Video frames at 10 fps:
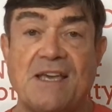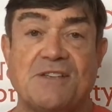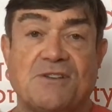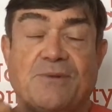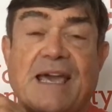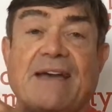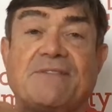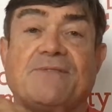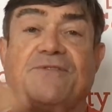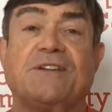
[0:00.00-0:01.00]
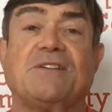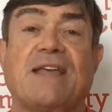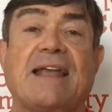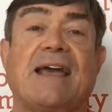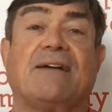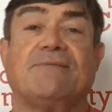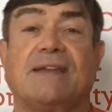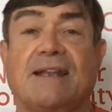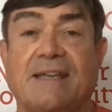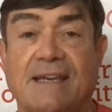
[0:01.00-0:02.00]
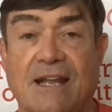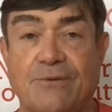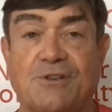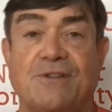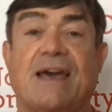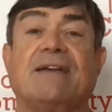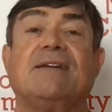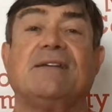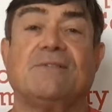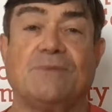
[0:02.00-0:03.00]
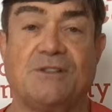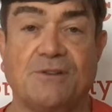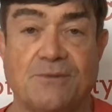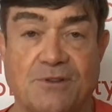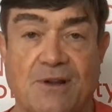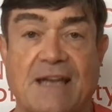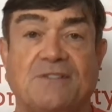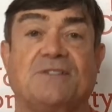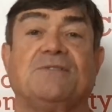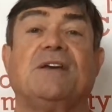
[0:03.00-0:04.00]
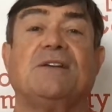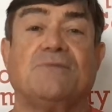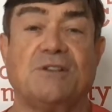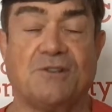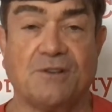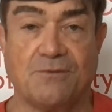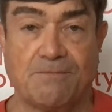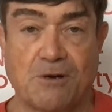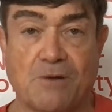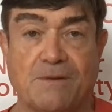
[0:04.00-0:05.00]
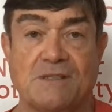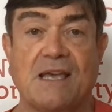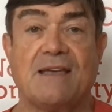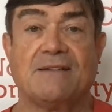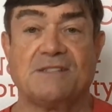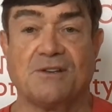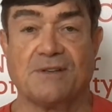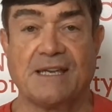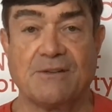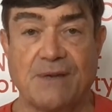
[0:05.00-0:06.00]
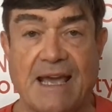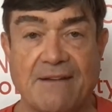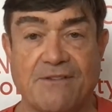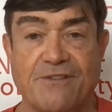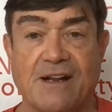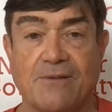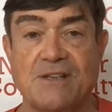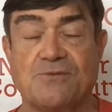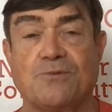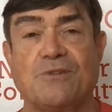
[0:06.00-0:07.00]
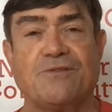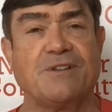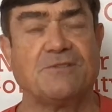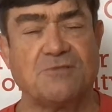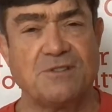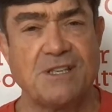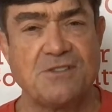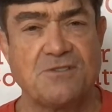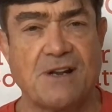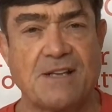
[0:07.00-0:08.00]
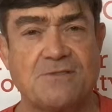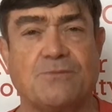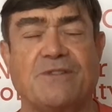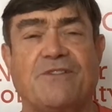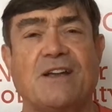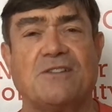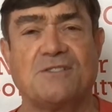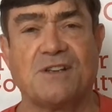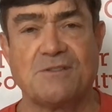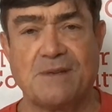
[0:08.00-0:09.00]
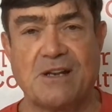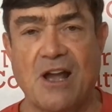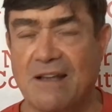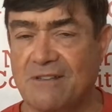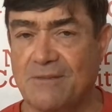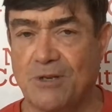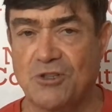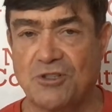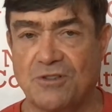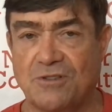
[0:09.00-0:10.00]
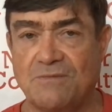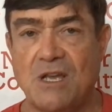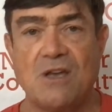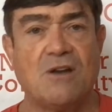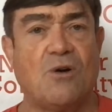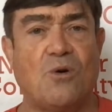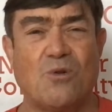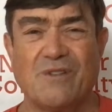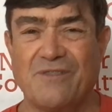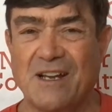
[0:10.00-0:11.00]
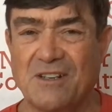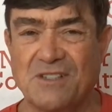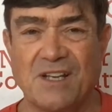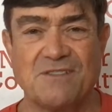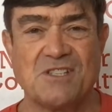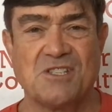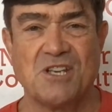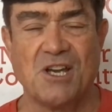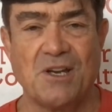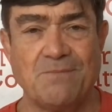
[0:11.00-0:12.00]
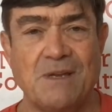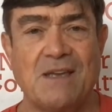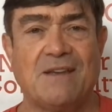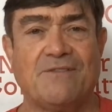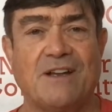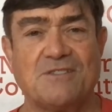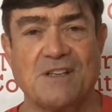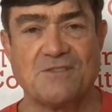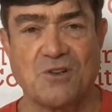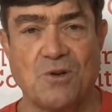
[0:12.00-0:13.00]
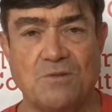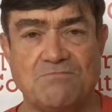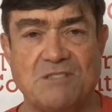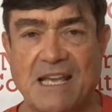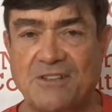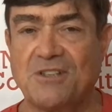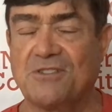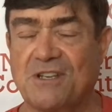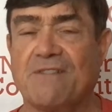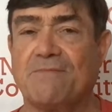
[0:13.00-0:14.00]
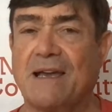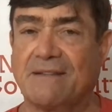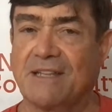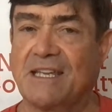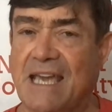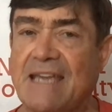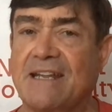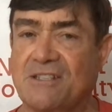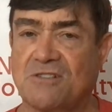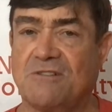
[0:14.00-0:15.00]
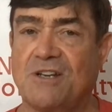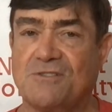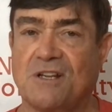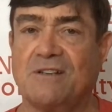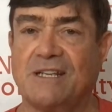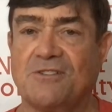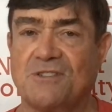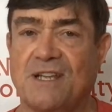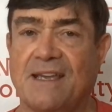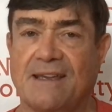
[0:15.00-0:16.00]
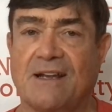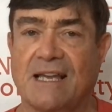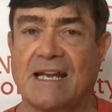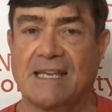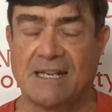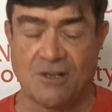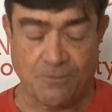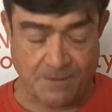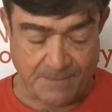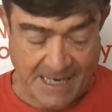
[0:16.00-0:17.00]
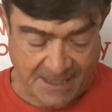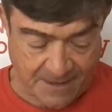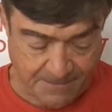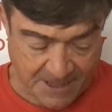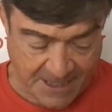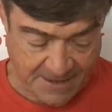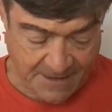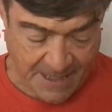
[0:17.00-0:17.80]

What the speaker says: So we have to figure that out. And again, how we do that? We do it with gratitude. We do it with purpose. So again, we have to figure out ways when we're feeling really stressed, and we find ourselves being highly emotional, or we find ourselves as numb, find ourselves cold. Say to yourself, the gate has closed on the interstate, and I've got to get it open back up again.